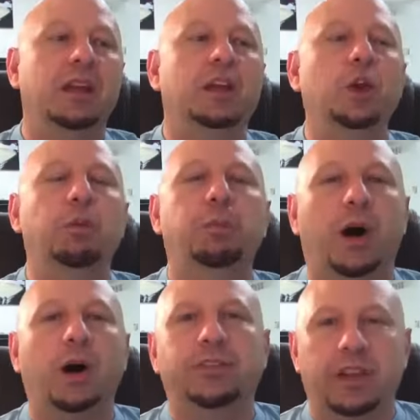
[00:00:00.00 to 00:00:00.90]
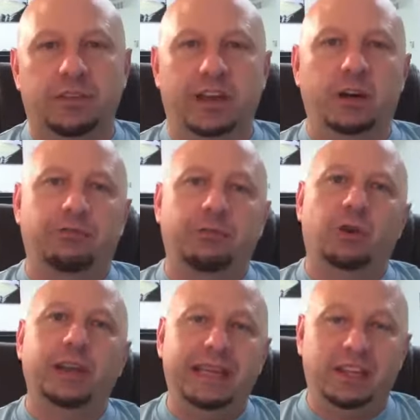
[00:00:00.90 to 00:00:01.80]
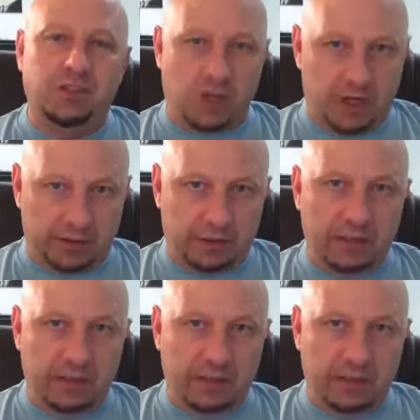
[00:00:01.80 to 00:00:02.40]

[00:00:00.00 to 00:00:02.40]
You both are there for each other.